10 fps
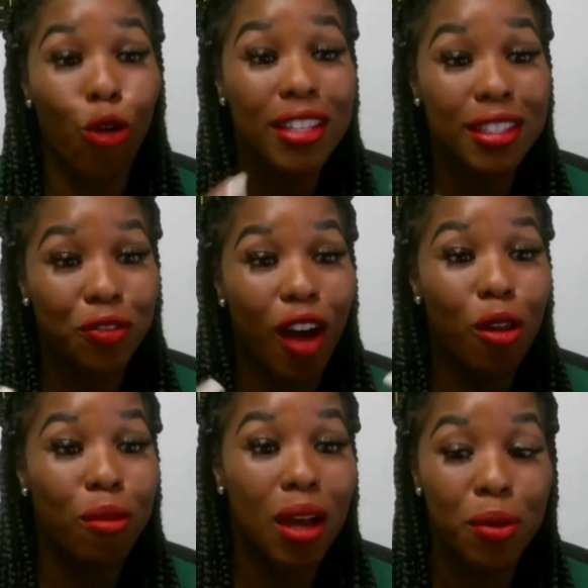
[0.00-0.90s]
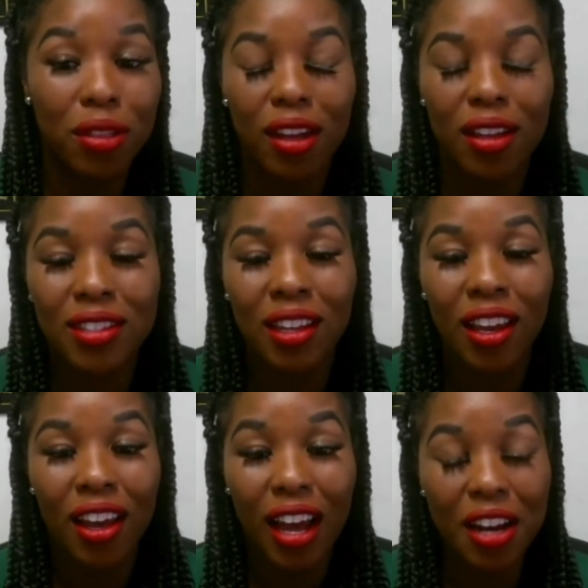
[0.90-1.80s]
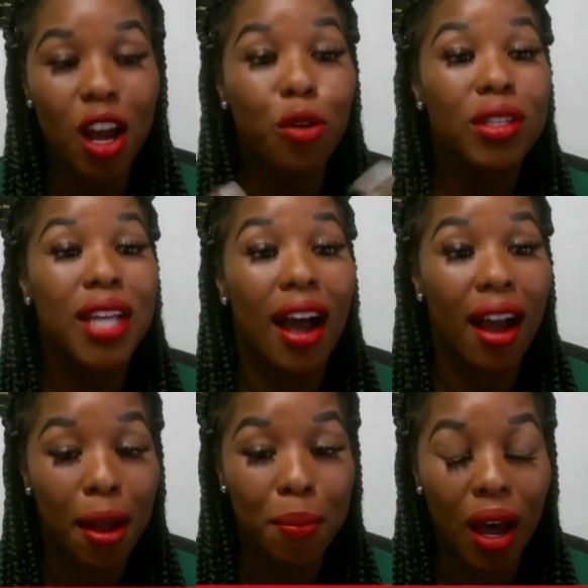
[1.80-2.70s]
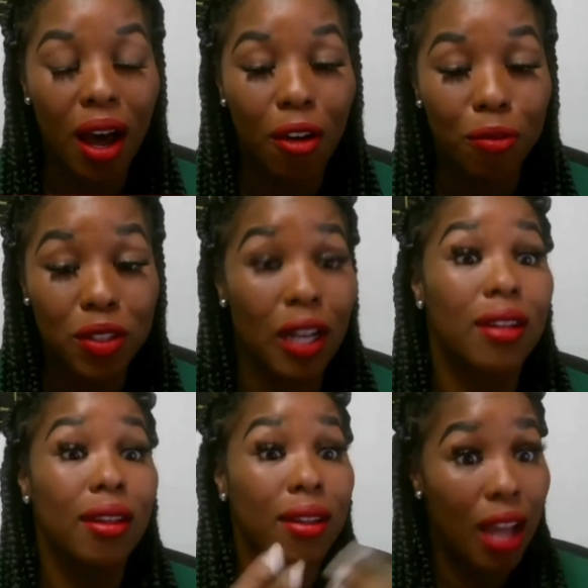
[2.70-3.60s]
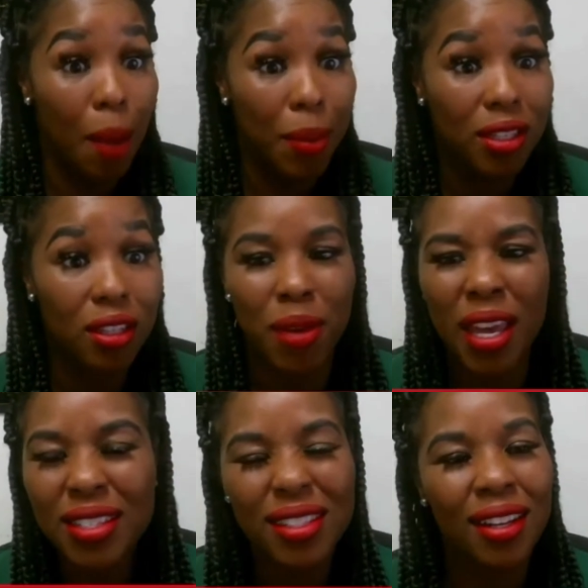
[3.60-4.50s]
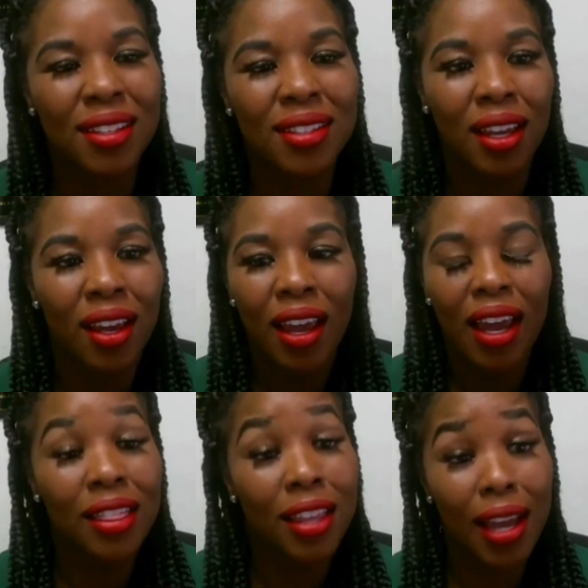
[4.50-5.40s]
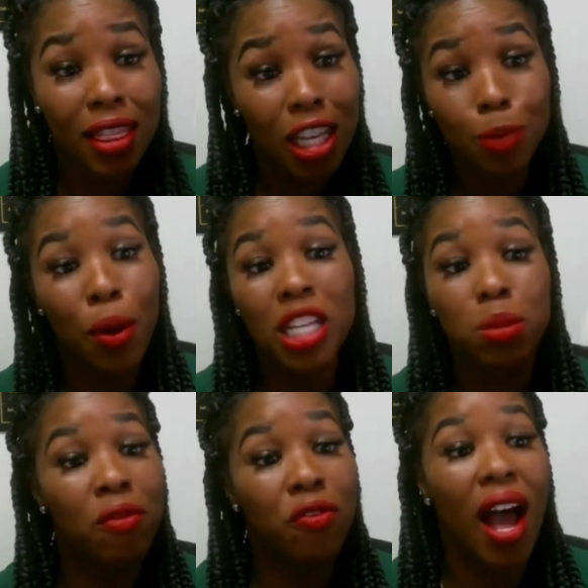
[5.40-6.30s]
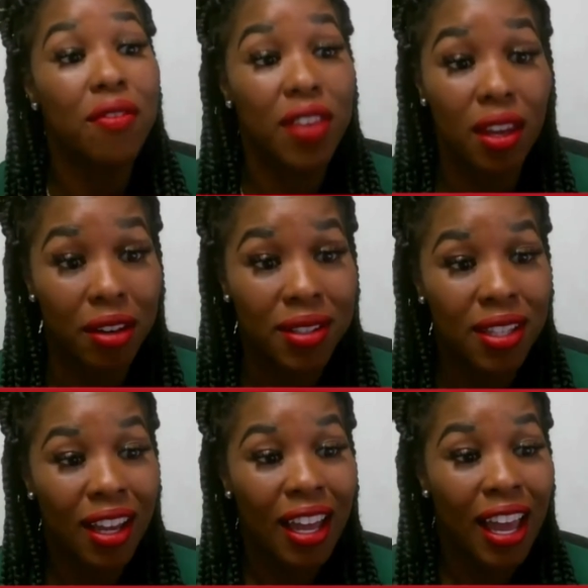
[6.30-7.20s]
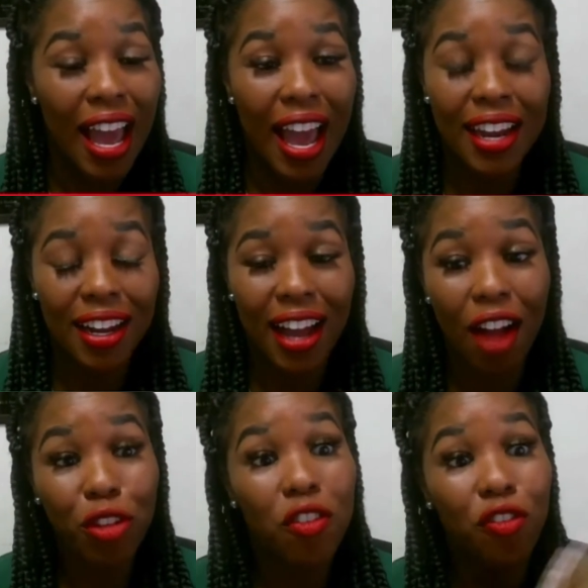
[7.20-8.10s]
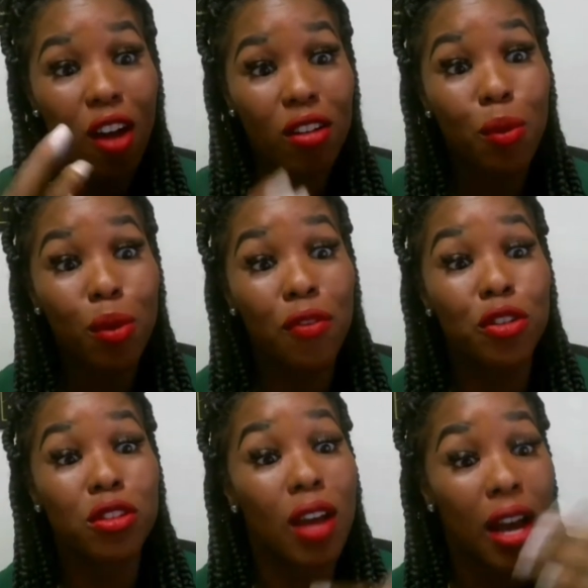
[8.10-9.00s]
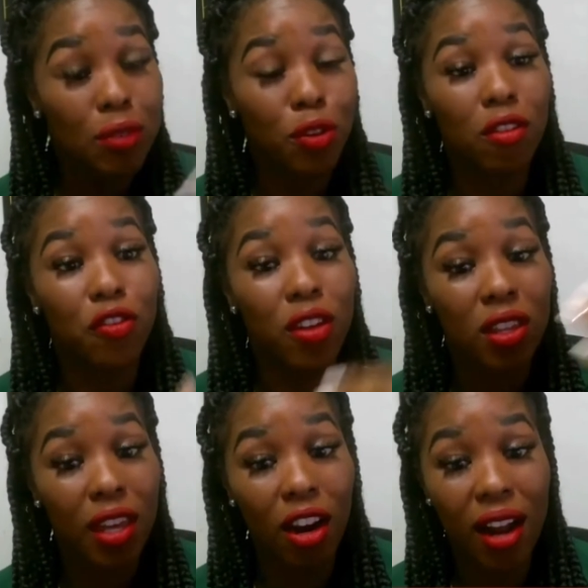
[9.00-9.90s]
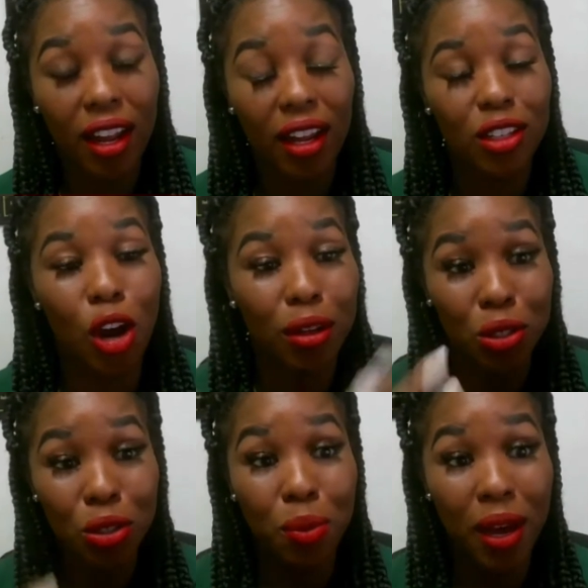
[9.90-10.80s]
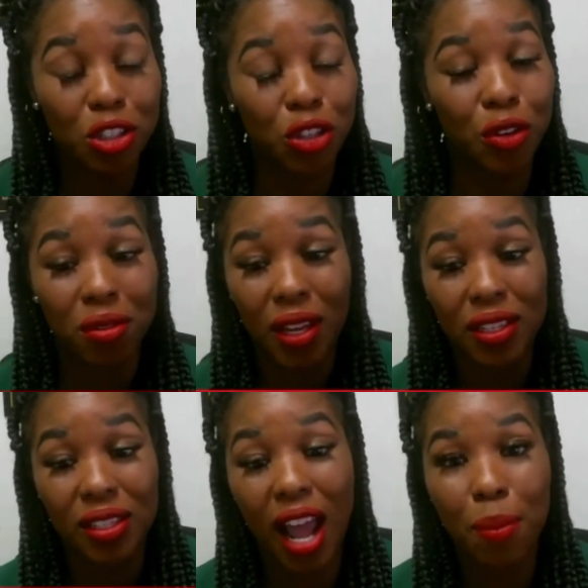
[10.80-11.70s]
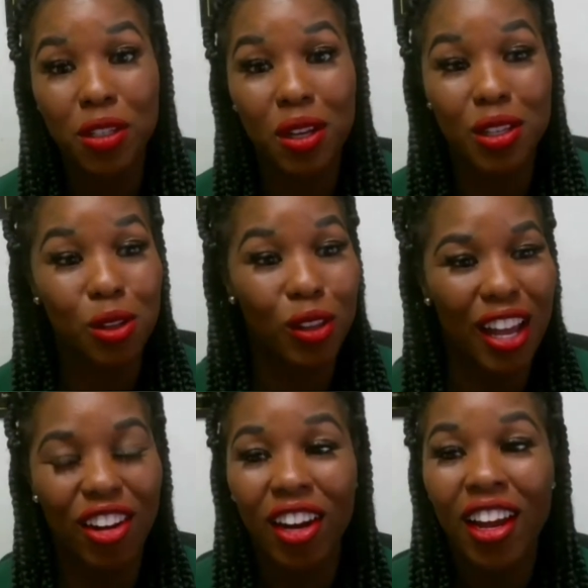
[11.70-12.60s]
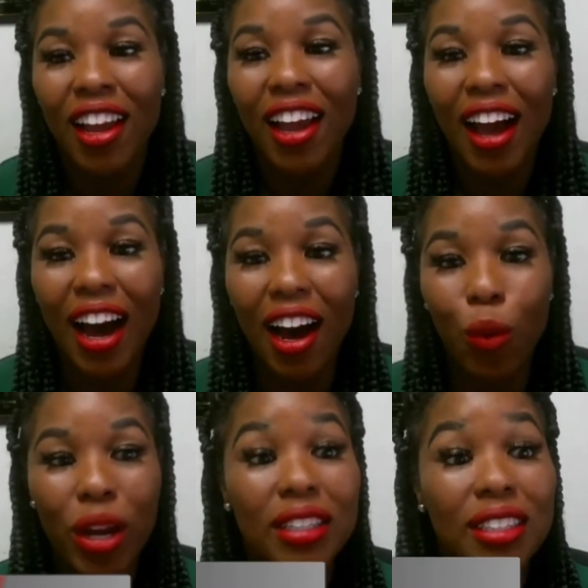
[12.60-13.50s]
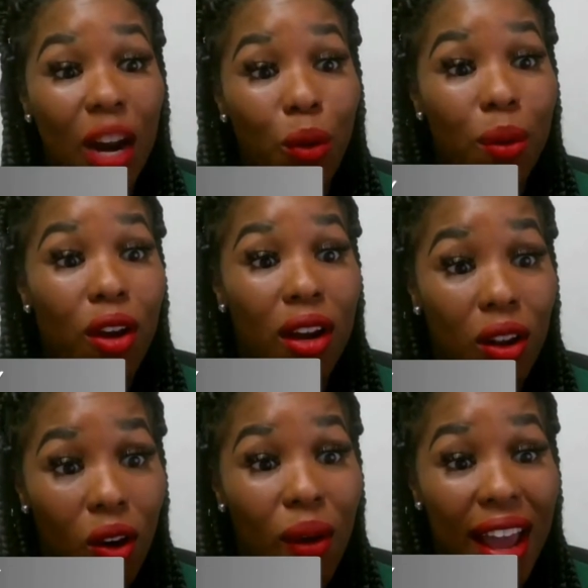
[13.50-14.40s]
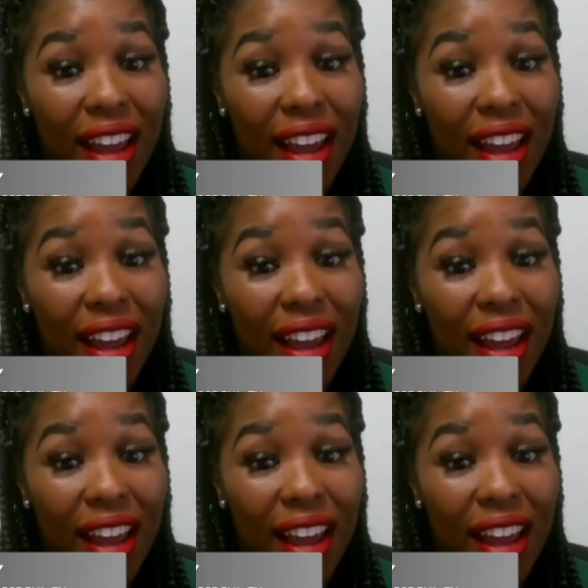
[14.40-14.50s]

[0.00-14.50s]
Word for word: chris followed up with us another time uh, to come into the business and at this point it's been five years and uh, after you followed up with us for the fifth year, and I can talk to you about a series of things that happened to us a little later, uh, we decided we were going to go